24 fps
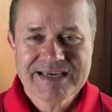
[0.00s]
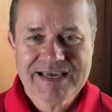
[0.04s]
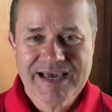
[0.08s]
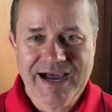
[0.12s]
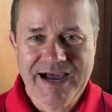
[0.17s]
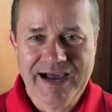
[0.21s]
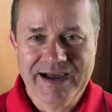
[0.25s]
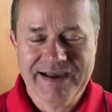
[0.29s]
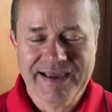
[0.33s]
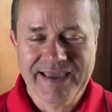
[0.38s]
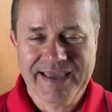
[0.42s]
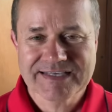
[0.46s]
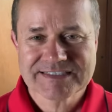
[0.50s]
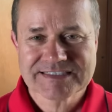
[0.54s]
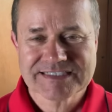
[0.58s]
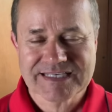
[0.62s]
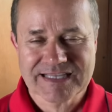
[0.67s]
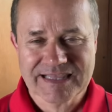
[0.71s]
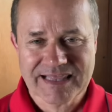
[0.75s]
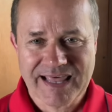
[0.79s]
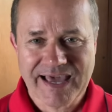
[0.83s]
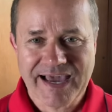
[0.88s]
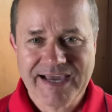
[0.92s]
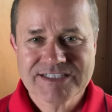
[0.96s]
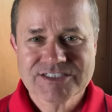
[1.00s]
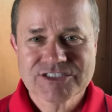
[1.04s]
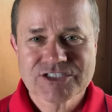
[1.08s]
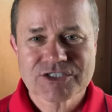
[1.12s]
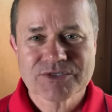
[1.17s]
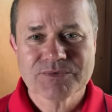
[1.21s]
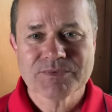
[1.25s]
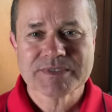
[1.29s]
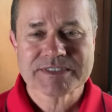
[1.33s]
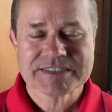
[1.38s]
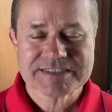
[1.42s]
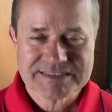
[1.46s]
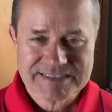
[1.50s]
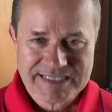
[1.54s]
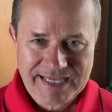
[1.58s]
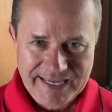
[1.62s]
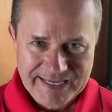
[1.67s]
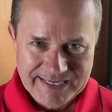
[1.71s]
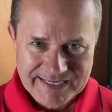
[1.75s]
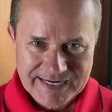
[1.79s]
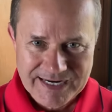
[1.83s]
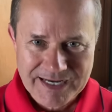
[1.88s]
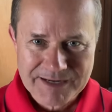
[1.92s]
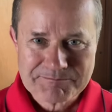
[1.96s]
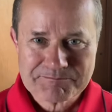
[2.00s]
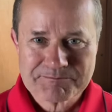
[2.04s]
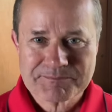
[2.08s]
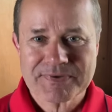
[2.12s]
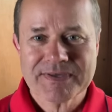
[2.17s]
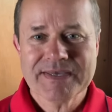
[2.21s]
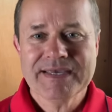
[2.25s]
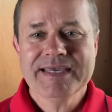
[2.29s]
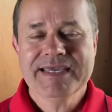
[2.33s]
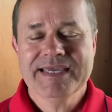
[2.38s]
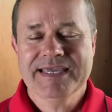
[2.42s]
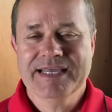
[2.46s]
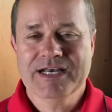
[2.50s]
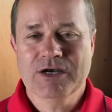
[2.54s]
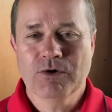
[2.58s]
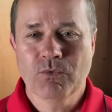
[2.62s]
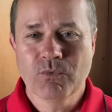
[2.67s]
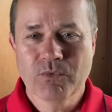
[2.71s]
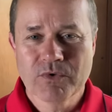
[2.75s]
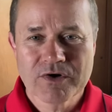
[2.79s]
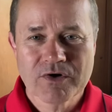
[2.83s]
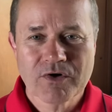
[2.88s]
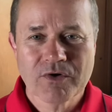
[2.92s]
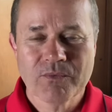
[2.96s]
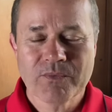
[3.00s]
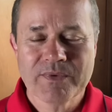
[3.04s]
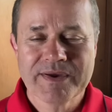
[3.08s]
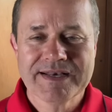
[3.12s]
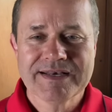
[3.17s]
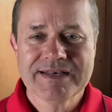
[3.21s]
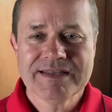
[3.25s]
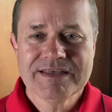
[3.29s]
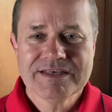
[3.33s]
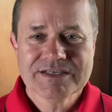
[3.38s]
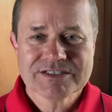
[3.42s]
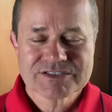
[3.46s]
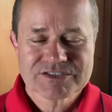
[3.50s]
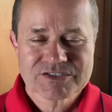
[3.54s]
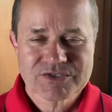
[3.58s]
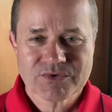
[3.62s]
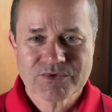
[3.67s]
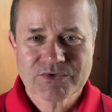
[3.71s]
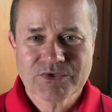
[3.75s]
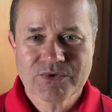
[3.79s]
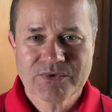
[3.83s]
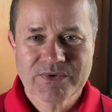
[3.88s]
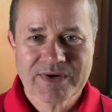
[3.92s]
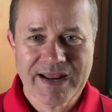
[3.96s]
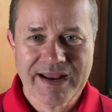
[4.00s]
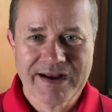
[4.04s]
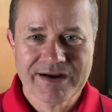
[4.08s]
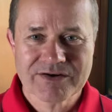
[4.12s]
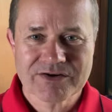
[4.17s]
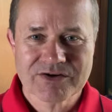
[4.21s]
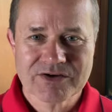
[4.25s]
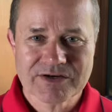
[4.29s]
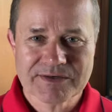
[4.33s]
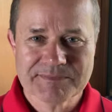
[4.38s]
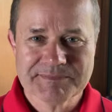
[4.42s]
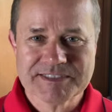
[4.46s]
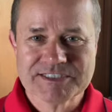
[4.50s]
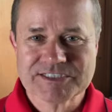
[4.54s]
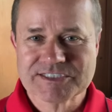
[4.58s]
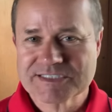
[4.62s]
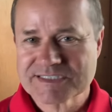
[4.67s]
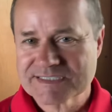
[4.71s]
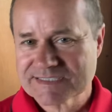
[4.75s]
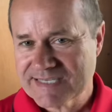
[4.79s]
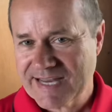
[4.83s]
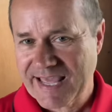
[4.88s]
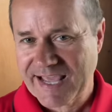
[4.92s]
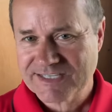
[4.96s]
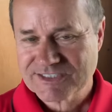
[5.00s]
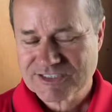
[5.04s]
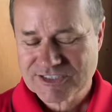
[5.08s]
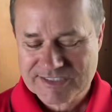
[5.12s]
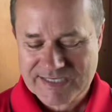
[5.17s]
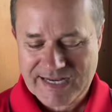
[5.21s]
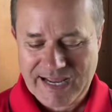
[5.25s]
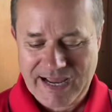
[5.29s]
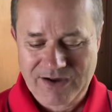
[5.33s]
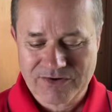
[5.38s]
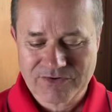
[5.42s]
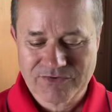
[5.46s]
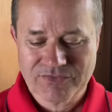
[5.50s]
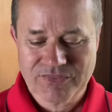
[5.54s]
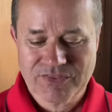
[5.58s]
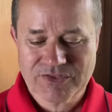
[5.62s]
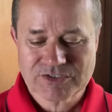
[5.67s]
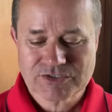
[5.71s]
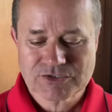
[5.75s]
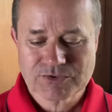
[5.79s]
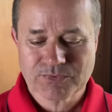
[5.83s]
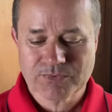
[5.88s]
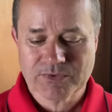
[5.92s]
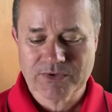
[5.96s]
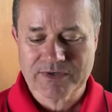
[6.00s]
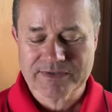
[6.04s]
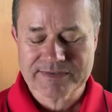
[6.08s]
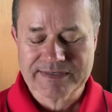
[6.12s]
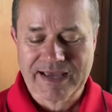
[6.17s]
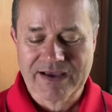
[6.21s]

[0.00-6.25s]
Uh, as Elijah was taken up in a whirlwind, so you and I are going to be snatched out of this world.